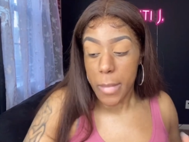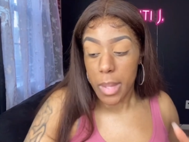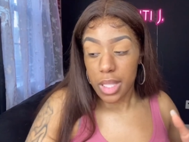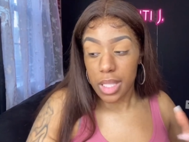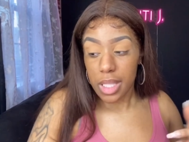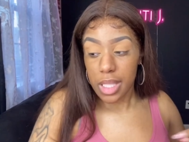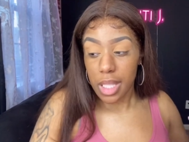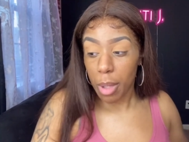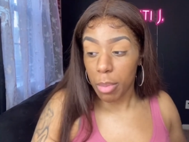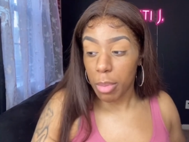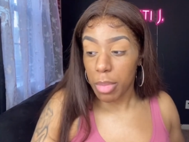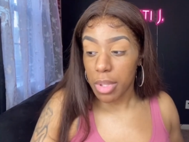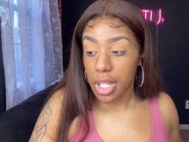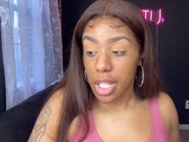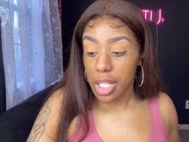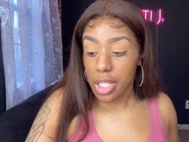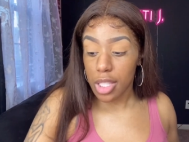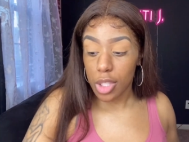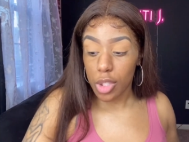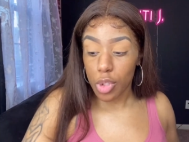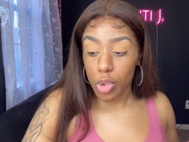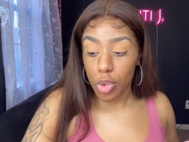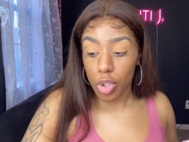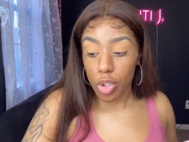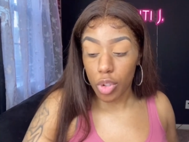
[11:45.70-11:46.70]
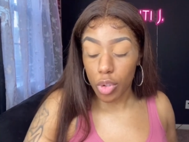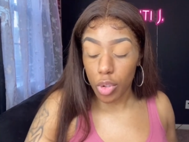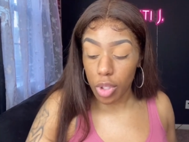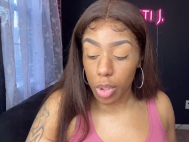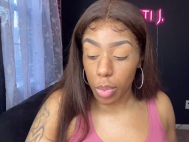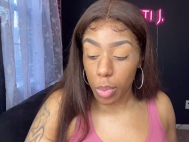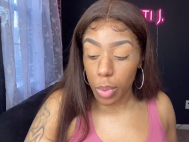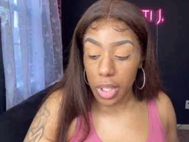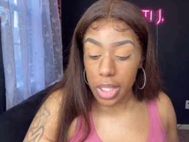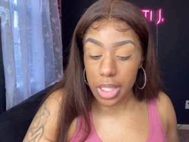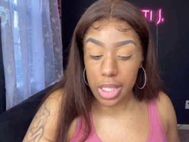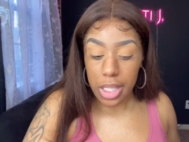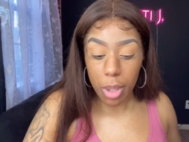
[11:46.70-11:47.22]
Tell me things that you agree
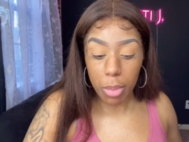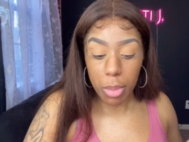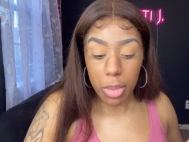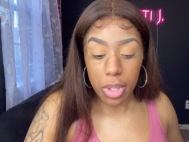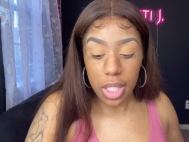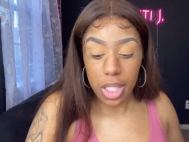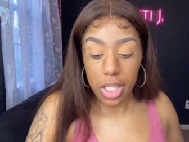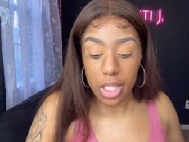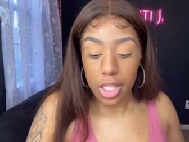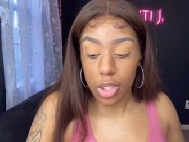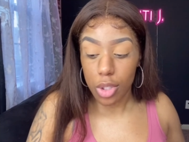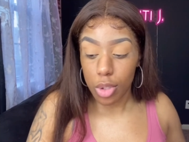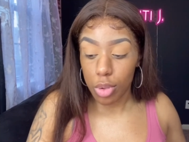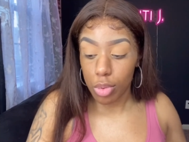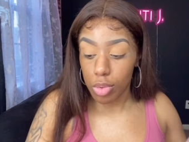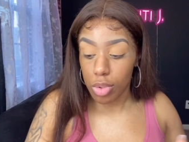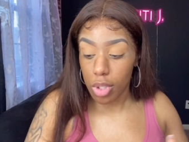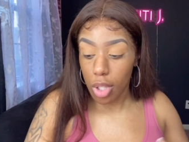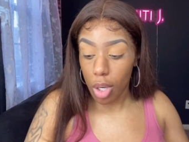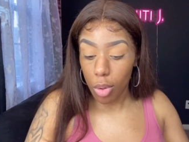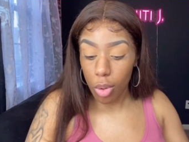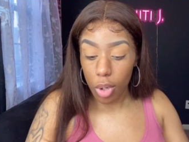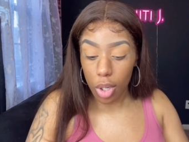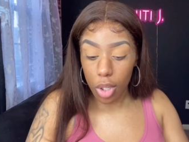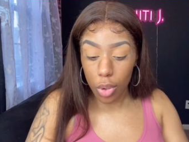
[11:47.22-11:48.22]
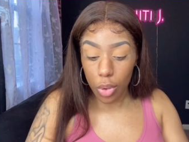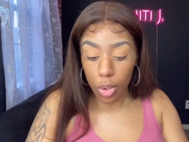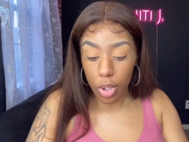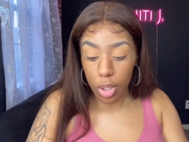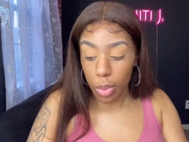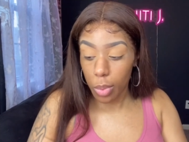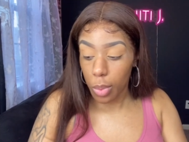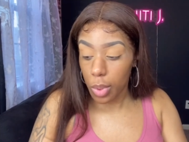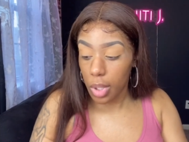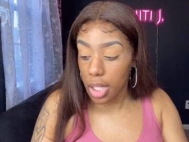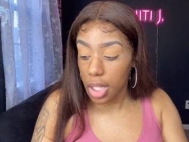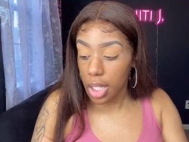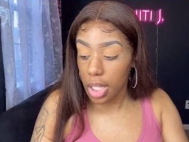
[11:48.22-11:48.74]
with, tell me things that you don't agree
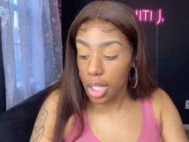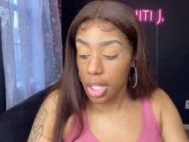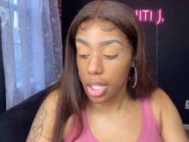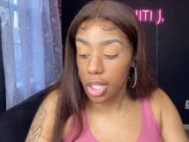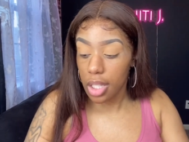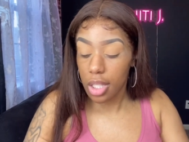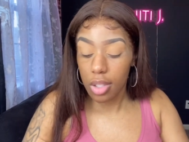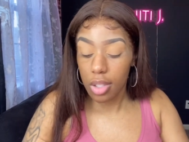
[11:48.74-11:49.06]
with,